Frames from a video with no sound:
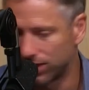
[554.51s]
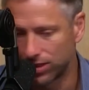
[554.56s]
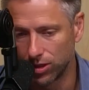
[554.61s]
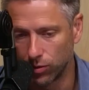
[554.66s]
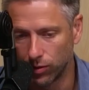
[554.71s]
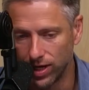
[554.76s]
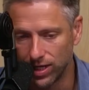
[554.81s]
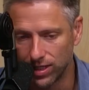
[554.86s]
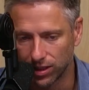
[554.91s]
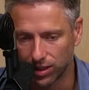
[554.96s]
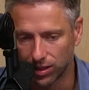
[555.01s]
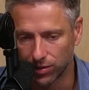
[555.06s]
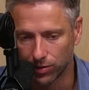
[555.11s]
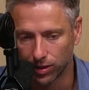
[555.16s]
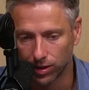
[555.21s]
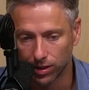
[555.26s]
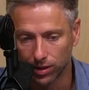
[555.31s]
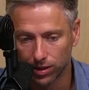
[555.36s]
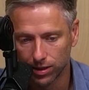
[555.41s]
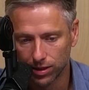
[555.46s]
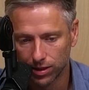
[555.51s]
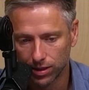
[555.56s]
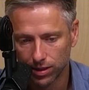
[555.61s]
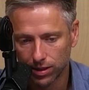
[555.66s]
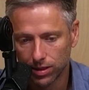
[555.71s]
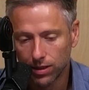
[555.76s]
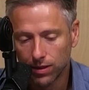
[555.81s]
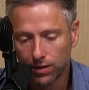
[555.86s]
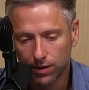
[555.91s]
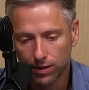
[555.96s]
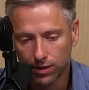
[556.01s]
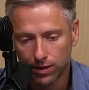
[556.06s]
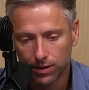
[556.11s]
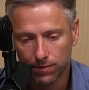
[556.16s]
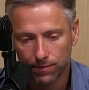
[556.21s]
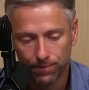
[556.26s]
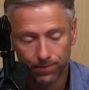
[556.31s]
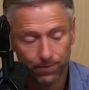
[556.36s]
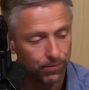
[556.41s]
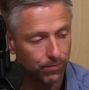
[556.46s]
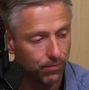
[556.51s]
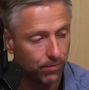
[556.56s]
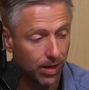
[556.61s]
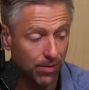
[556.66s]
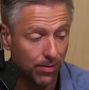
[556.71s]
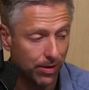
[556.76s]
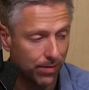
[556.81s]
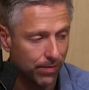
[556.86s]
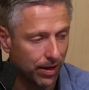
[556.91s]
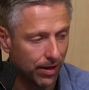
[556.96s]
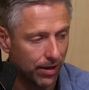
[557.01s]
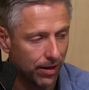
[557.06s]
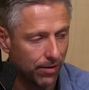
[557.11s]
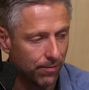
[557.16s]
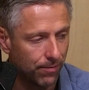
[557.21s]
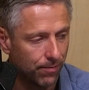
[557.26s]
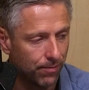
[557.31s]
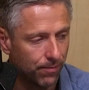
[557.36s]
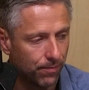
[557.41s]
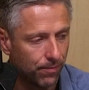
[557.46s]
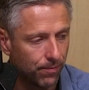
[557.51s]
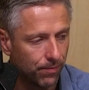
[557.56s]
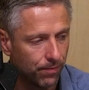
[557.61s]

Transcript: I mean, there's no way it's going to work. Maybe, I don't know.